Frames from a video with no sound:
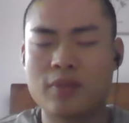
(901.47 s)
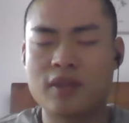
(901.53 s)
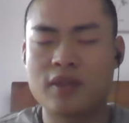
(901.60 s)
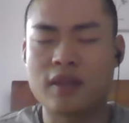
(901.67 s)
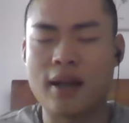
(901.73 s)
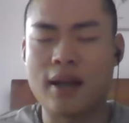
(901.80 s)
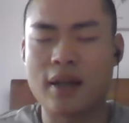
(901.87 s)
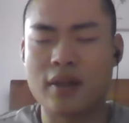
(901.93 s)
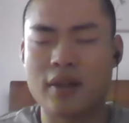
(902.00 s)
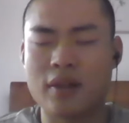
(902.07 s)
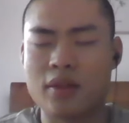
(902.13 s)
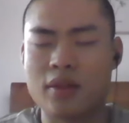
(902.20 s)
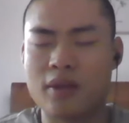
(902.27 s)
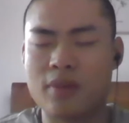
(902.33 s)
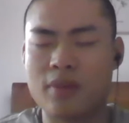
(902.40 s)
like
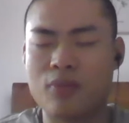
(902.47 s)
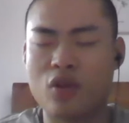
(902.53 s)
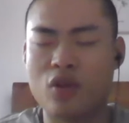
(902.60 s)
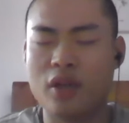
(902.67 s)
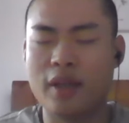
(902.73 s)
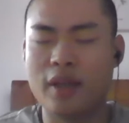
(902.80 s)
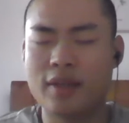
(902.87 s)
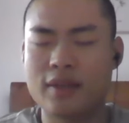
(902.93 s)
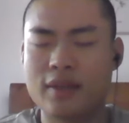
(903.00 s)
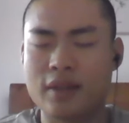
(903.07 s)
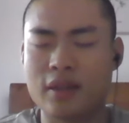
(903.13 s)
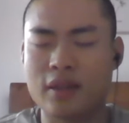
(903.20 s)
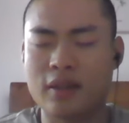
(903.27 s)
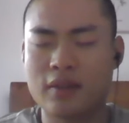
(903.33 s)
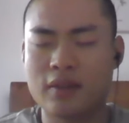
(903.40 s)
brilliant
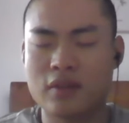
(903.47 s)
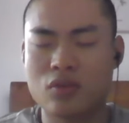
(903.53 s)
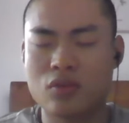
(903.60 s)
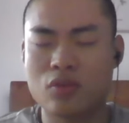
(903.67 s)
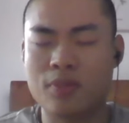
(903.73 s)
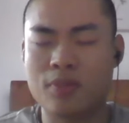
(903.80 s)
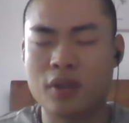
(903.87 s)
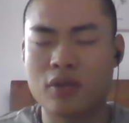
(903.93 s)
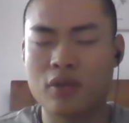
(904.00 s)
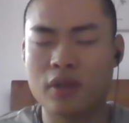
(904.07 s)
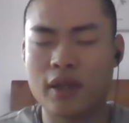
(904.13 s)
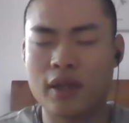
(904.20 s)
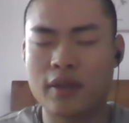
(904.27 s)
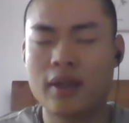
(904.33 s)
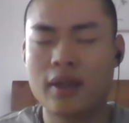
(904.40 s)
things to building
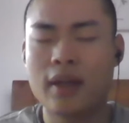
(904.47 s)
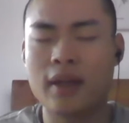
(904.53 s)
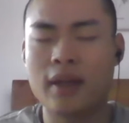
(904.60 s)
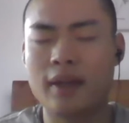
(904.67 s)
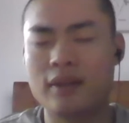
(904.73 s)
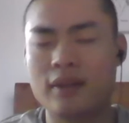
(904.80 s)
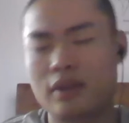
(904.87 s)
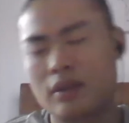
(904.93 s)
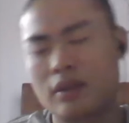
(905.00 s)
and hate